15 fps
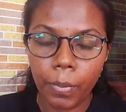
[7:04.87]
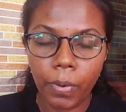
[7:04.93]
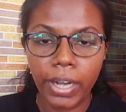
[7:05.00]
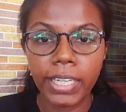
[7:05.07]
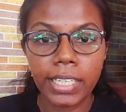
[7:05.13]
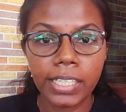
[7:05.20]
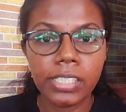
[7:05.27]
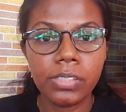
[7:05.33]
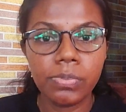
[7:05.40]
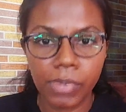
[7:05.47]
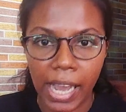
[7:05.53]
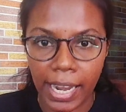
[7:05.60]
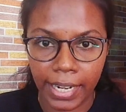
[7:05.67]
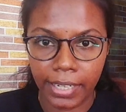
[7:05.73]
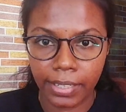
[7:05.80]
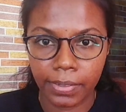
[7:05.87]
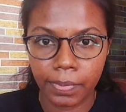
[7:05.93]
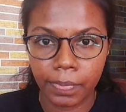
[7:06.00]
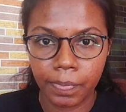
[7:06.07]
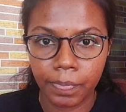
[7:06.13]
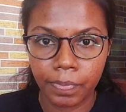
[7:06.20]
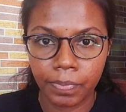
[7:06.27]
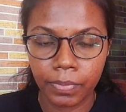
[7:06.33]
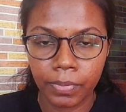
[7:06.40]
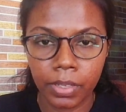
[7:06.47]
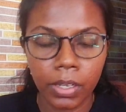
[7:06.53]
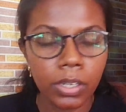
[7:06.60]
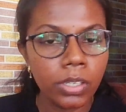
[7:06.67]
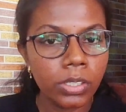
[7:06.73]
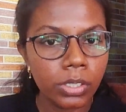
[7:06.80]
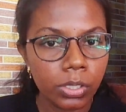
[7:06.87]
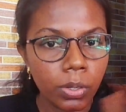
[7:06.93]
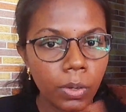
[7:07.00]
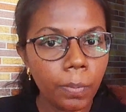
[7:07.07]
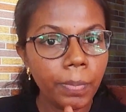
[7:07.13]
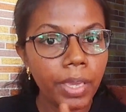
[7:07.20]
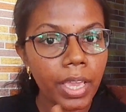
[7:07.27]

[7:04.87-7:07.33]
point is valid. So,